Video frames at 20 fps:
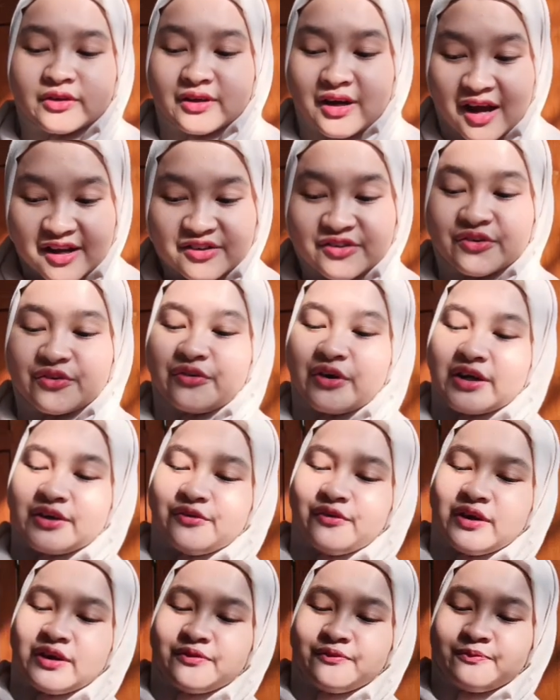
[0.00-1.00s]

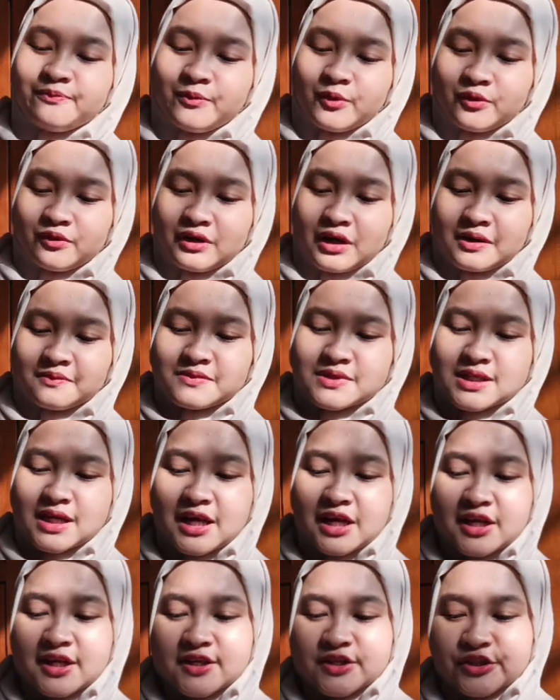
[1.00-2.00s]
undergraduate programs
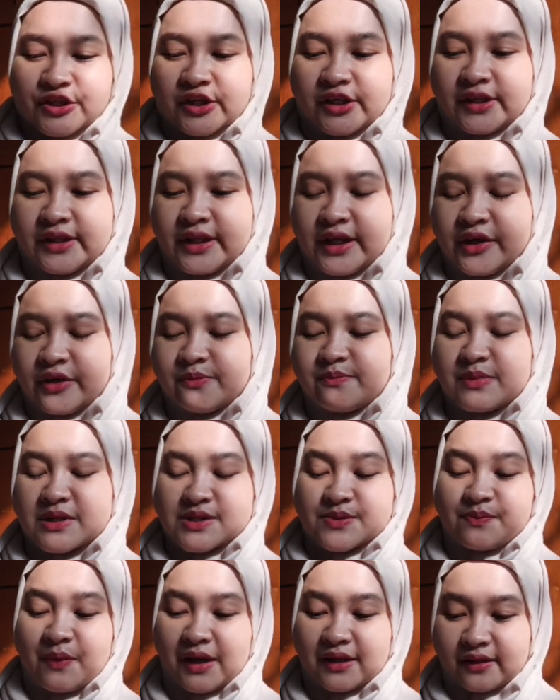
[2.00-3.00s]
shared their
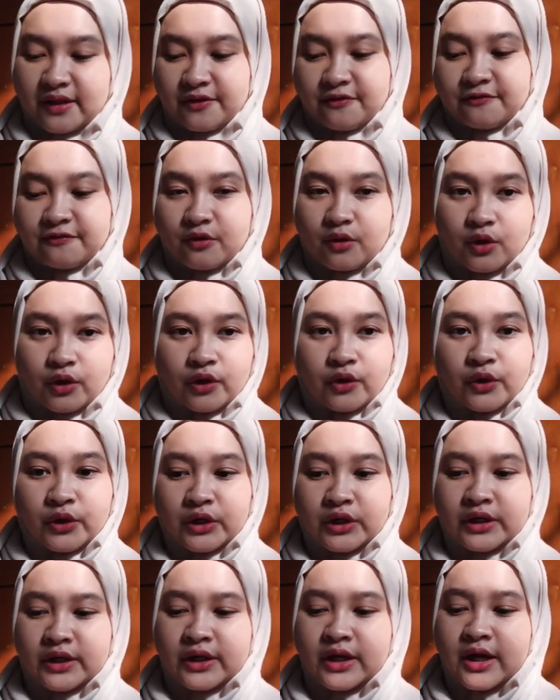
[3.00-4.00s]
perspective
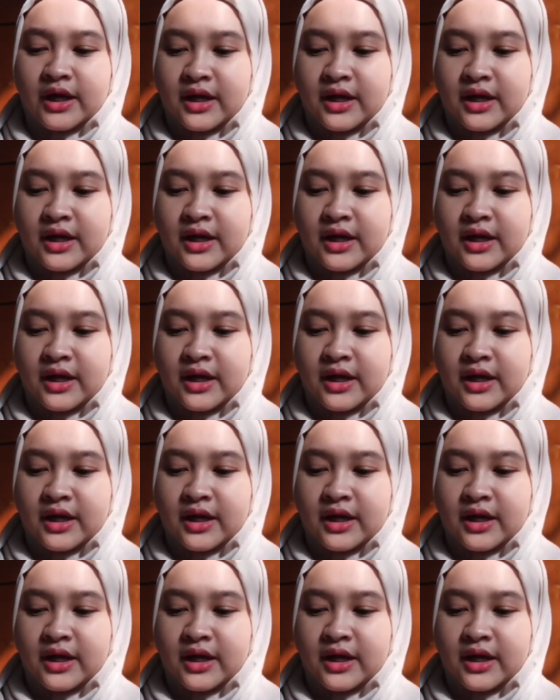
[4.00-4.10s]
on